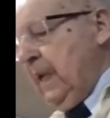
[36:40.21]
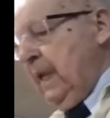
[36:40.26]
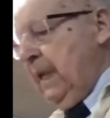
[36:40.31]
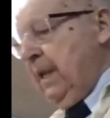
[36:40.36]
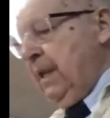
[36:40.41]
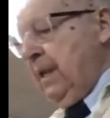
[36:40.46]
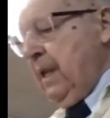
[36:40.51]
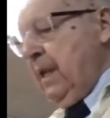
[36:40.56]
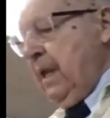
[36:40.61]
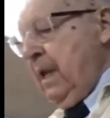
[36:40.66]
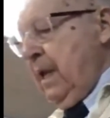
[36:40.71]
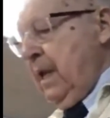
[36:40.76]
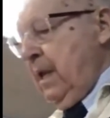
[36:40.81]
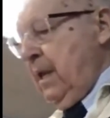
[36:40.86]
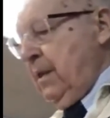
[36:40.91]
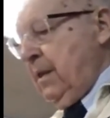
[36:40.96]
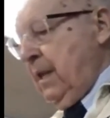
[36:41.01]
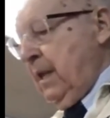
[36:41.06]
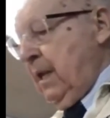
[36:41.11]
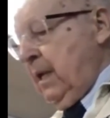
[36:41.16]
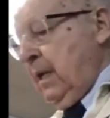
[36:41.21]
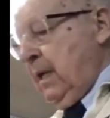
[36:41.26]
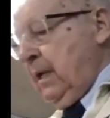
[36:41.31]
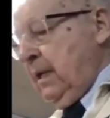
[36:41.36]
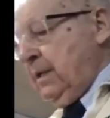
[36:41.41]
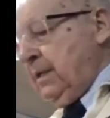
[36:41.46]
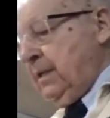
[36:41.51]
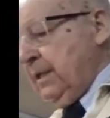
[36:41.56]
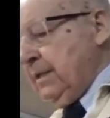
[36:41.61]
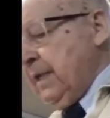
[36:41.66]
he
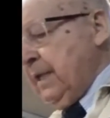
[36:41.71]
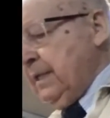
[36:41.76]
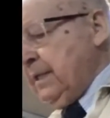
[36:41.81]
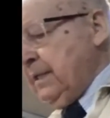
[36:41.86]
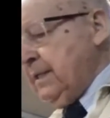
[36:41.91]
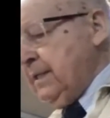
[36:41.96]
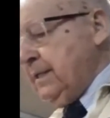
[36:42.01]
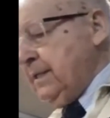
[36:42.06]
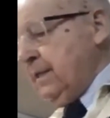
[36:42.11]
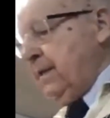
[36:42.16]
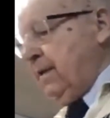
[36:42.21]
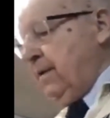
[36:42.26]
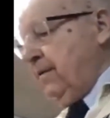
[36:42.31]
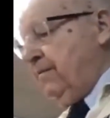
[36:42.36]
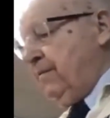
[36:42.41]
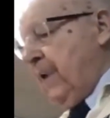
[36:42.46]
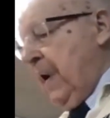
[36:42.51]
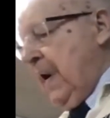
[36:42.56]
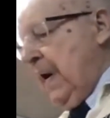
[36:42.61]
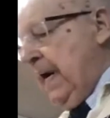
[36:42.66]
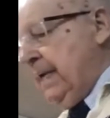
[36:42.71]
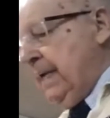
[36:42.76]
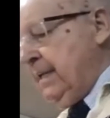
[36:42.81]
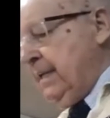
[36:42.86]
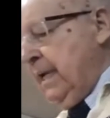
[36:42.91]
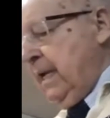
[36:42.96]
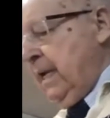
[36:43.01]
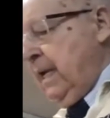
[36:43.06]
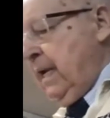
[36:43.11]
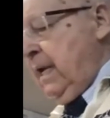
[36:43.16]
says, this is the vine,
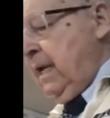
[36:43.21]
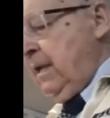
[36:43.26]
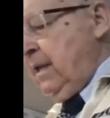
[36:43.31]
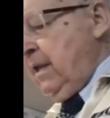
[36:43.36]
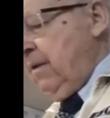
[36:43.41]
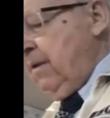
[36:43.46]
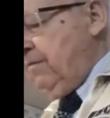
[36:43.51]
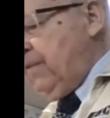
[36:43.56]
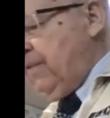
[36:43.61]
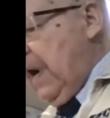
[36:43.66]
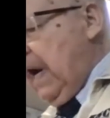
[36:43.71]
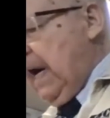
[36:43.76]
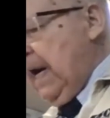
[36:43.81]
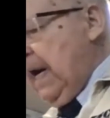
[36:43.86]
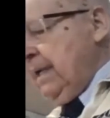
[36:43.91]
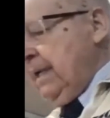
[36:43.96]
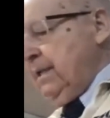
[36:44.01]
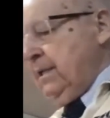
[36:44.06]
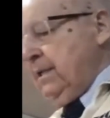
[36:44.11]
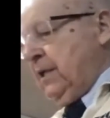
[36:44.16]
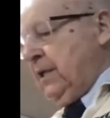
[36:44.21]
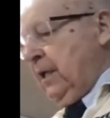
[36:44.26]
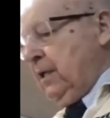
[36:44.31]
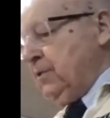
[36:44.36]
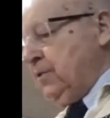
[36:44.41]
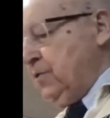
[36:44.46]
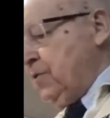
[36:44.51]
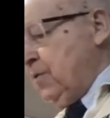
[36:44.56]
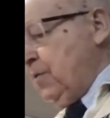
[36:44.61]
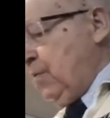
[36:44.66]
the vine
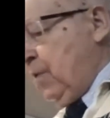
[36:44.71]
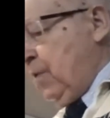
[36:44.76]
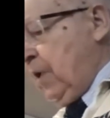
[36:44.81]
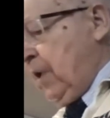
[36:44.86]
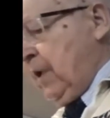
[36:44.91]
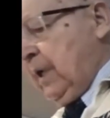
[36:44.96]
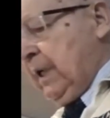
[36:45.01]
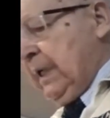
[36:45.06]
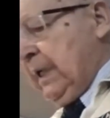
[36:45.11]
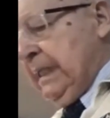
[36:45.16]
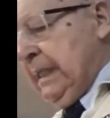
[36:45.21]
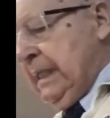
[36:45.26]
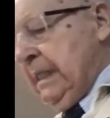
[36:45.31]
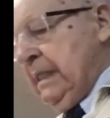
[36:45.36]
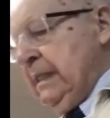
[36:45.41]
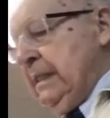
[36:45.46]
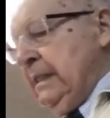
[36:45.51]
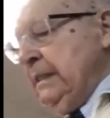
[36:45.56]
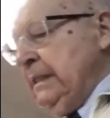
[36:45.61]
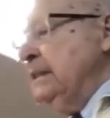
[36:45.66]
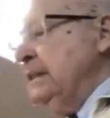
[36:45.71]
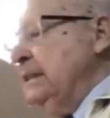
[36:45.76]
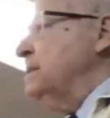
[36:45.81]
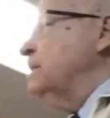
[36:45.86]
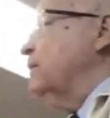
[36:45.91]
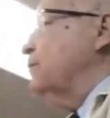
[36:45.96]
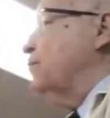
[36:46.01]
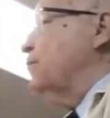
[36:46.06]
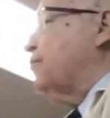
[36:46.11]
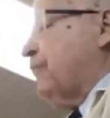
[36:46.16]
does the work.
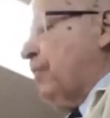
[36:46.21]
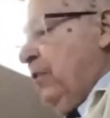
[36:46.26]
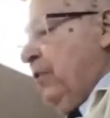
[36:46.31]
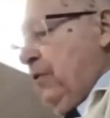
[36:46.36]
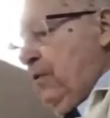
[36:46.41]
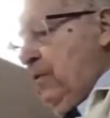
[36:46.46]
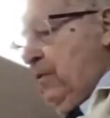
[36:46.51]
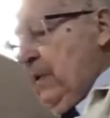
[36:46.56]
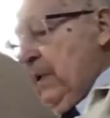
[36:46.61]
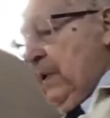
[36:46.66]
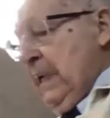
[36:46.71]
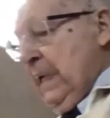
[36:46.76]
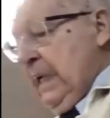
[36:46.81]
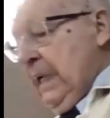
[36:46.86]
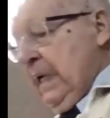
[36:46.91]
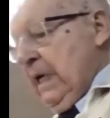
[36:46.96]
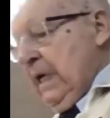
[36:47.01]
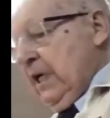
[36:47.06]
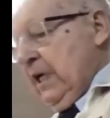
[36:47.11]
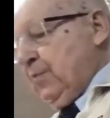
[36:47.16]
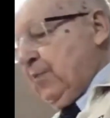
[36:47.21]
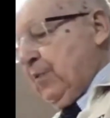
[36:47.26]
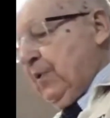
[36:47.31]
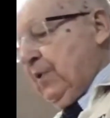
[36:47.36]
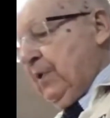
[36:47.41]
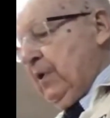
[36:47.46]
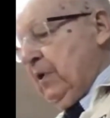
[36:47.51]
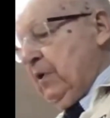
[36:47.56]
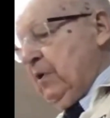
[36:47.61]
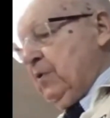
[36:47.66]
The fruit is
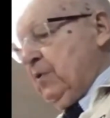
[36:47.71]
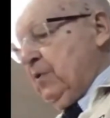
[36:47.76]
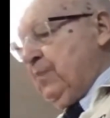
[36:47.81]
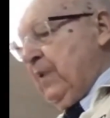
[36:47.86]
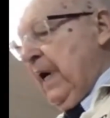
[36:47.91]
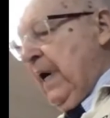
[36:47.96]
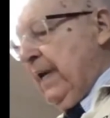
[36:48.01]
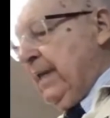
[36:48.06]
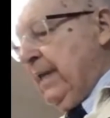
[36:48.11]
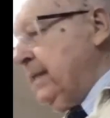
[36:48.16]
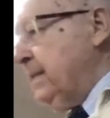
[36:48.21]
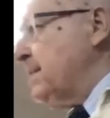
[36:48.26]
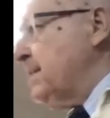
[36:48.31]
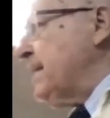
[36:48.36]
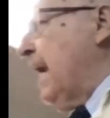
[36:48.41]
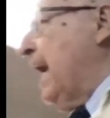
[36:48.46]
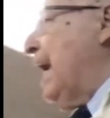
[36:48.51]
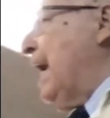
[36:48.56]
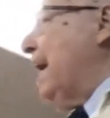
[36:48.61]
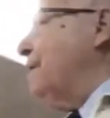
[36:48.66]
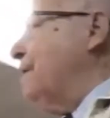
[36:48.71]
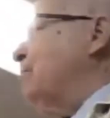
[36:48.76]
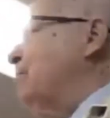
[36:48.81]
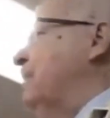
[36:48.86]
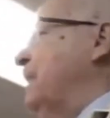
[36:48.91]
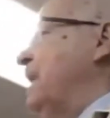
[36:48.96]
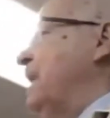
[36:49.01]
produced by the sap.